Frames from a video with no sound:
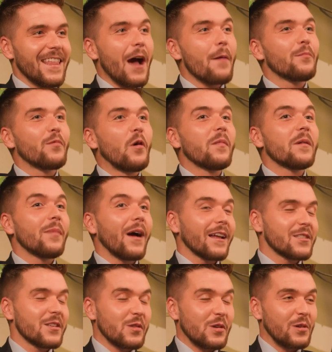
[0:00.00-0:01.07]
That brought me
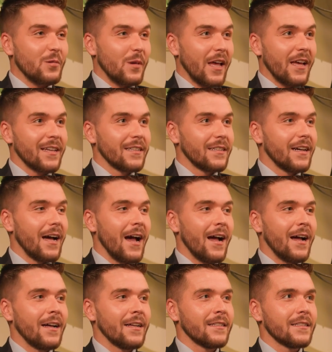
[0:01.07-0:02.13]
back to the UK
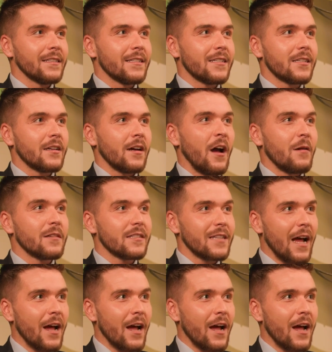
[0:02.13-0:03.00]
and I was